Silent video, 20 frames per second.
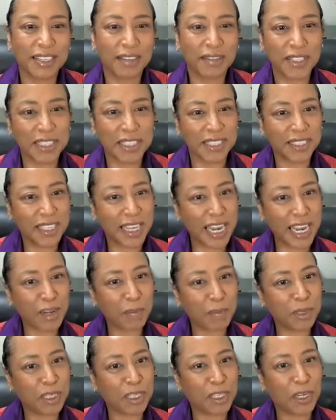give us a
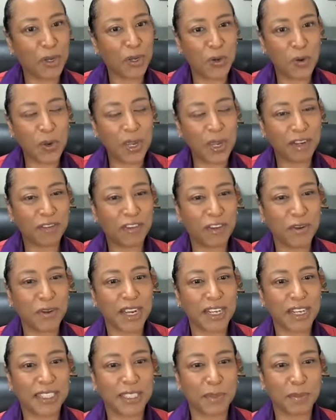like below. And if you're
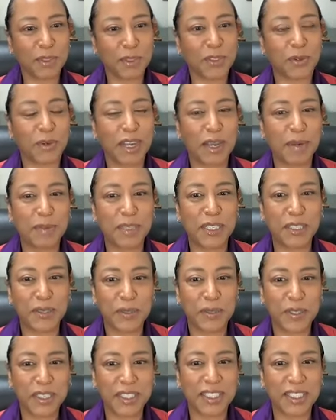not subscribed
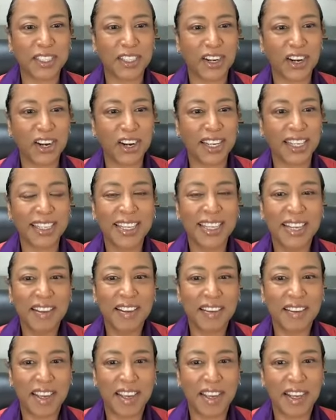to Astara
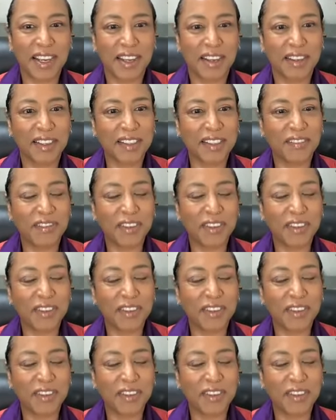uh,